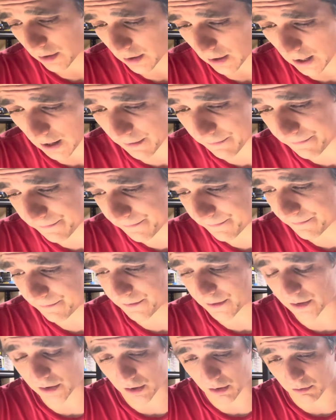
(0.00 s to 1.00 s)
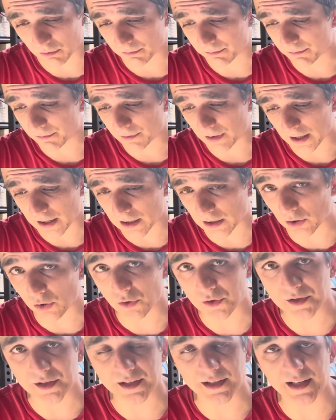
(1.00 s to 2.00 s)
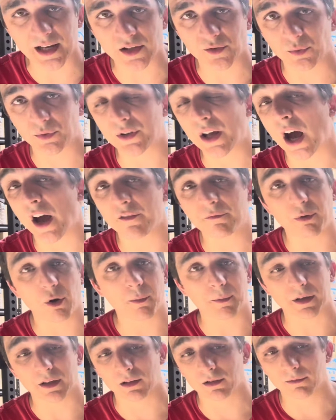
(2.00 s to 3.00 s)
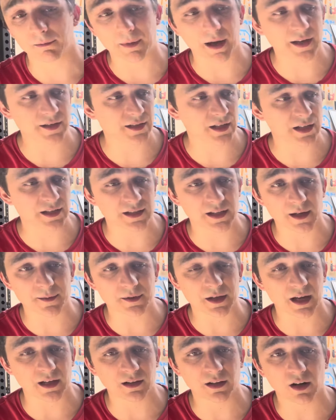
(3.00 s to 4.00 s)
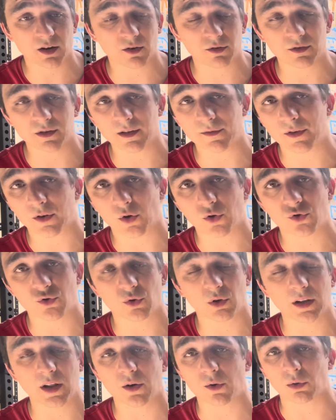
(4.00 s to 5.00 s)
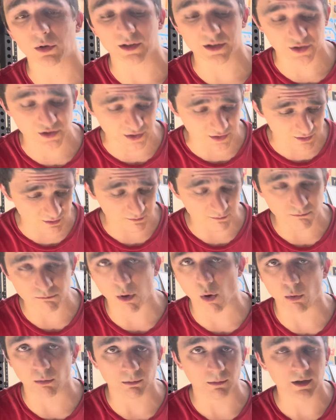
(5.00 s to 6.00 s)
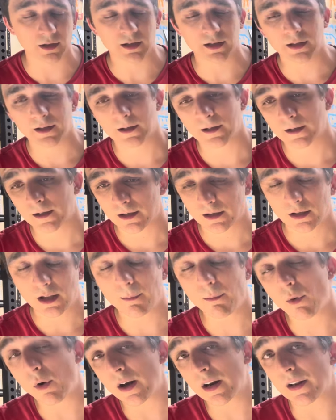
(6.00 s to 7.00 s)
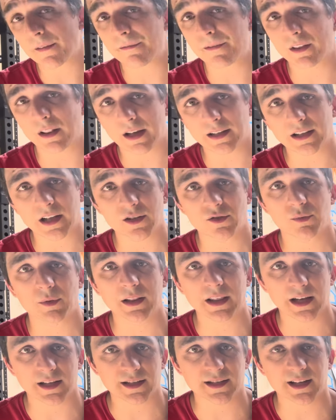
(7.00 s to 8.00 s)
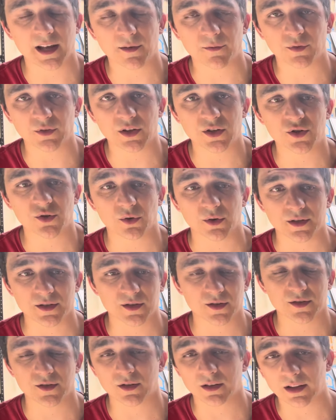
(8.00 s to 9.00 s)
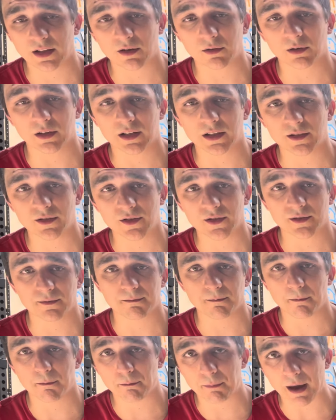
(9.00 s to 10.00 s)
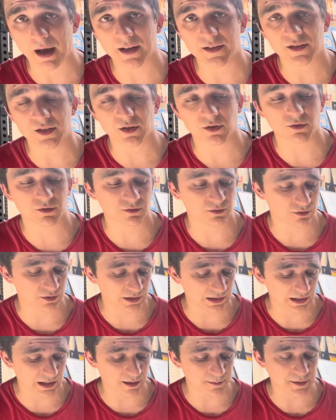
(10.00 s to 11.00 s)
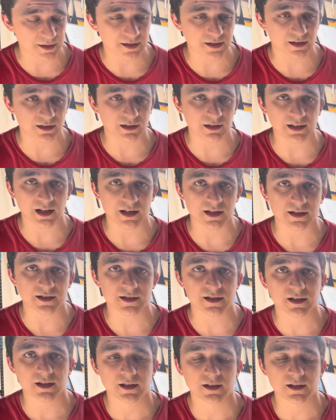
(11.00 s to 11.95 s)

have you know had a lot of success with dive bombing. Basically, seems like they don't even control at all. It's just boom. Number one, I feel like that's really unsafe for the joints because you're literally just bouncing on, on the ligaments and the tendons.